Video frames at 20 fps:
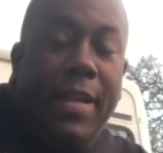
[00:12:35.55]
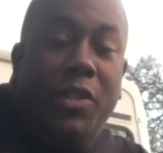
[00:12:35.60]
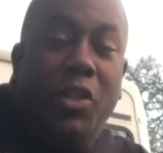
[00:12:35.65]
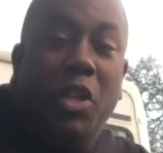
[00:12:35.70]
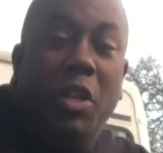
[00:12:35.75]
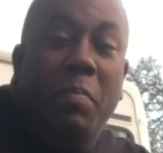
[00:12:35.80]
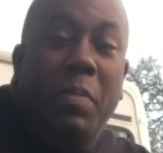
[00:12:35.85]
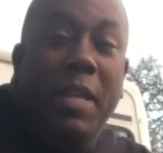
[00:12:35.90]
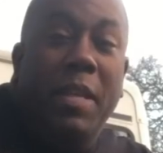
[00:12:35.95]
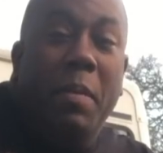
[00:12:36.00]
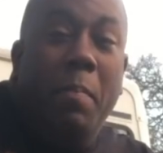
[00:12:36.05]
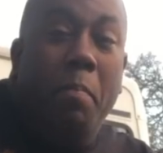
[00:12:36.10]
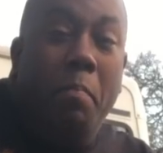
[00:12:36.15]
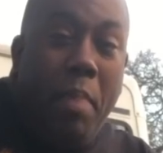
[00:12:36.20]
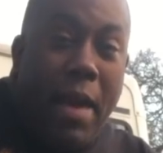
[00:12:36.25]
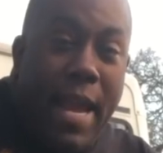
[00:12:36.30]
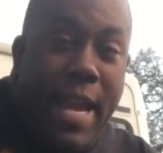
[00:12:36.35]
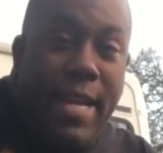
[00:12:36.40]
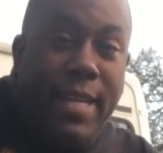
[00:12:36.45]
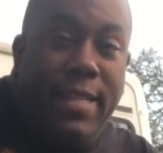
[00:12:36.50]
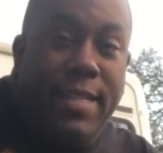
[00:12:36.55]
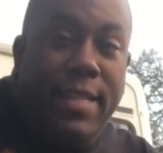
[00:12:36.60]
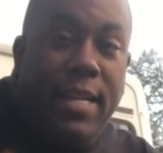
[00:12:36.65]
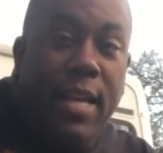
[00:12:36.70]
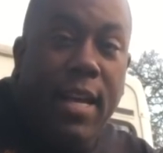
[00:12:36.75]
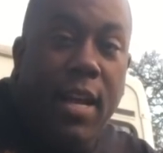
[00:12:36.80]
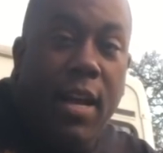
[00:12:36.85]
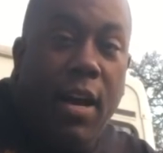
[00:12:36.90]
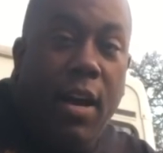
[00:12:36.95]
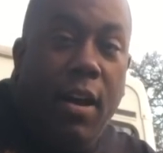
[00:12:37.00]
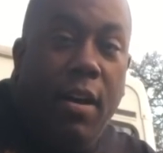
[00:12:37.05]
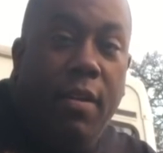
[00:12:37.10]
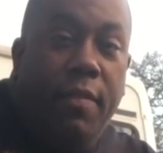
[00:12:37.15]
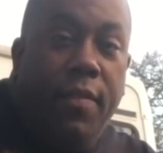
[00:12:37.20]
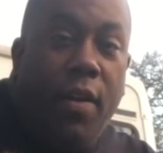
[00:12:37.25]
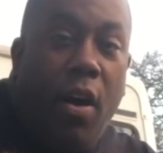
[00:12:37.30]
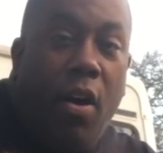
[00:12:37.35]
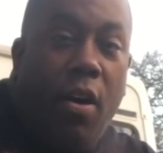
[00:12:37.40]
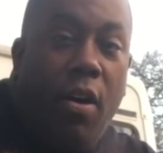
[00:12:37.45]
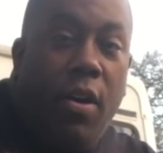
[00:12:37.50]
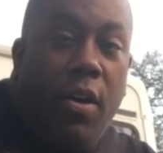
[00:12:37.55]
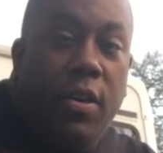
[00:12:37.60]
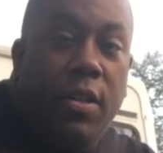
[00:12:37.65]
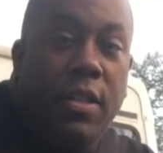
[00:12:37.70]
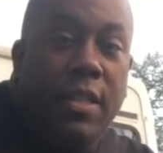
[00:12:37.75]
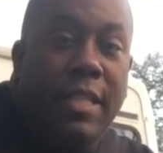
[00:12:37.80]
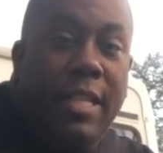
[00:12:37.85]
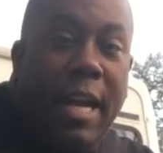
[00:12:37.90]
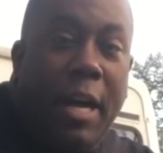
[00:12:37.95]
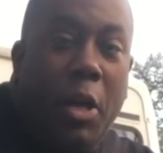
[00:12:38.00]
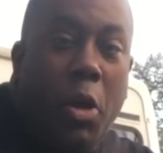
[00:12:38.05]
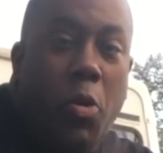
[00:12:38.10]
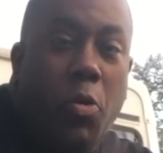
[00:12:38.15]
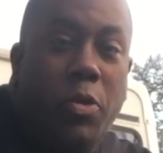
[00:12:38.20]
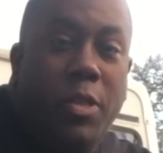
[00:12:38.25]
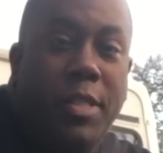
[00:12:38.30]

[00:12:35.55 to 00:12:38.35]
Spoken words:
that's gonna be the base of our taco